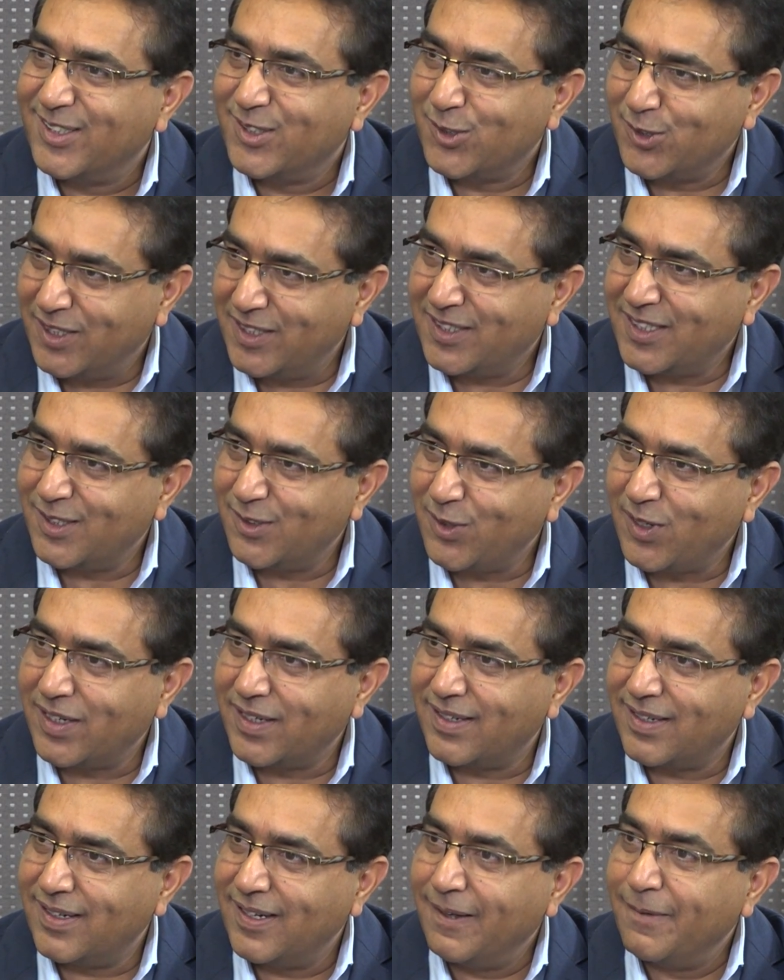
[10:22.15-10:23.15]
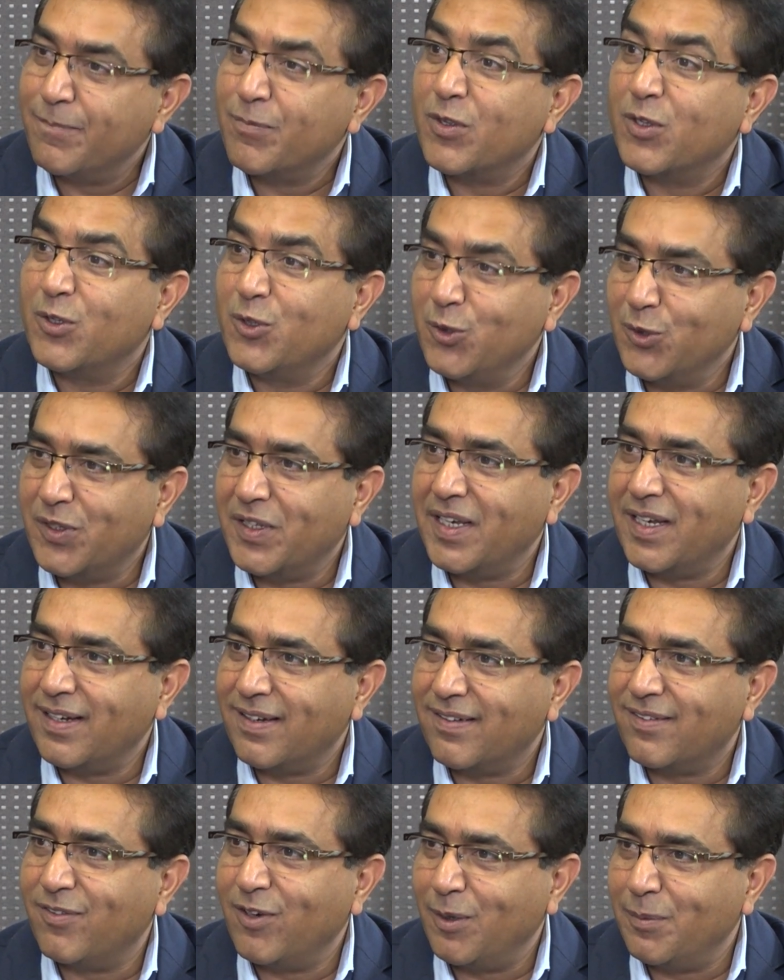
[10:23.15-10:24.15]
So this is what you
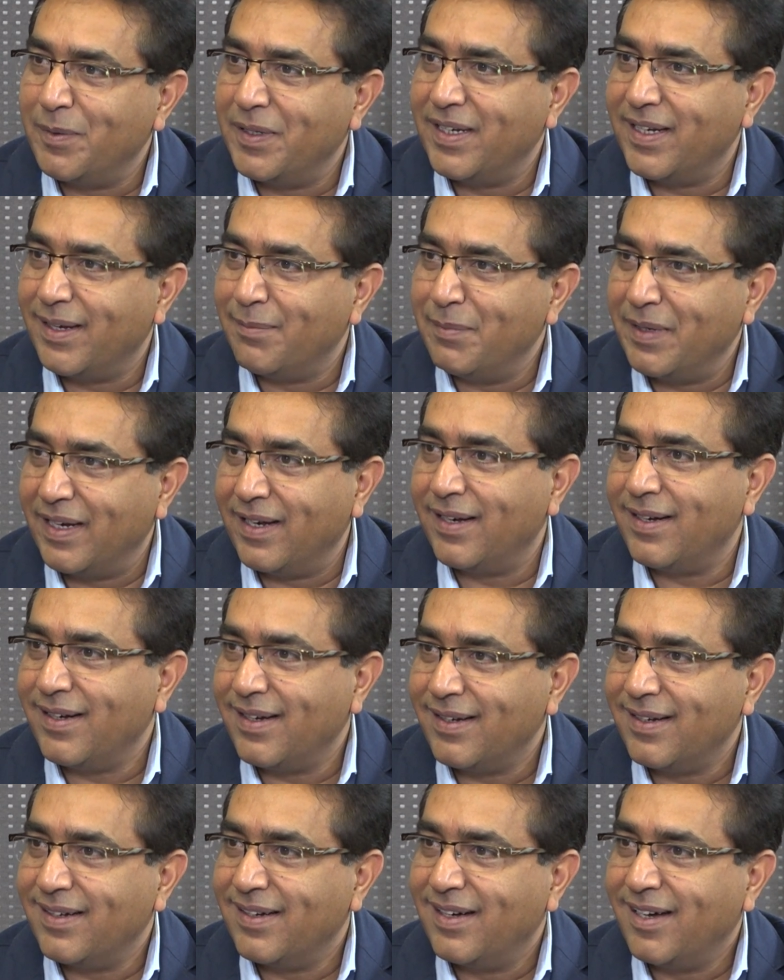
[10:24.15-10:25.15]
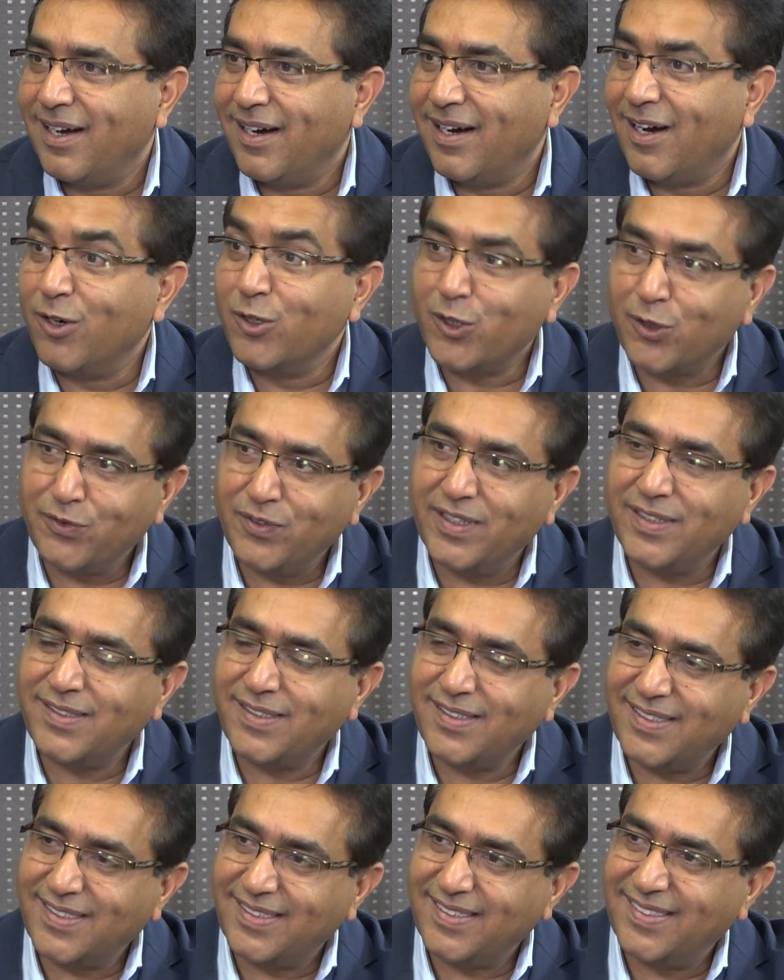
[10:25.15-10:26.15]
think will be a meaning out of
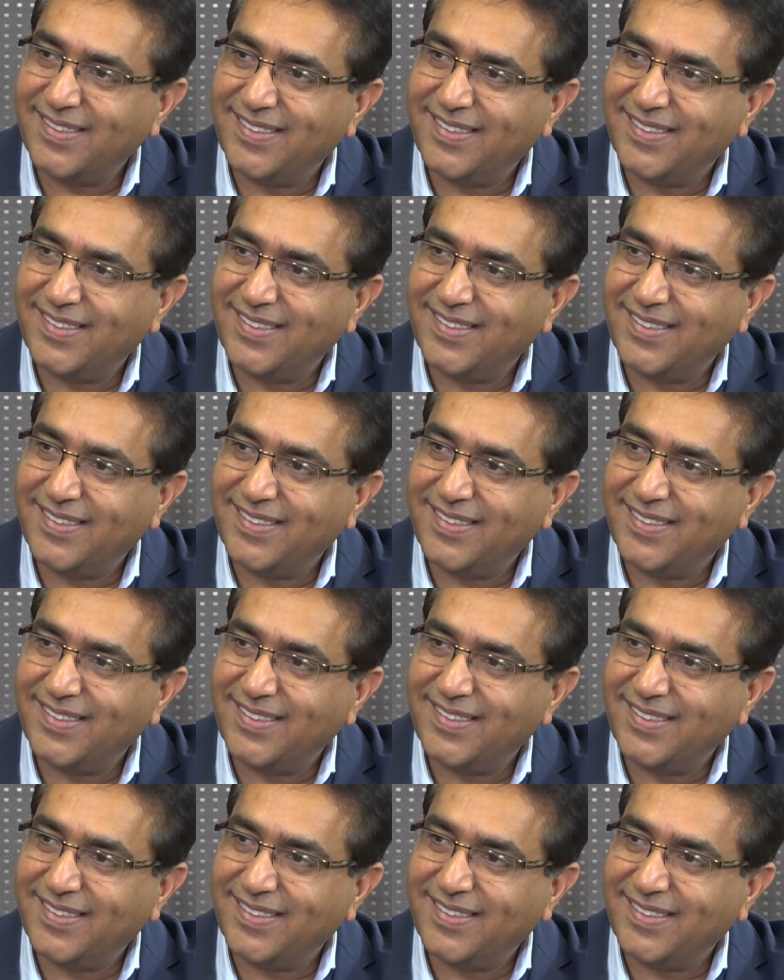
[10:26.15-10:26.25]
this?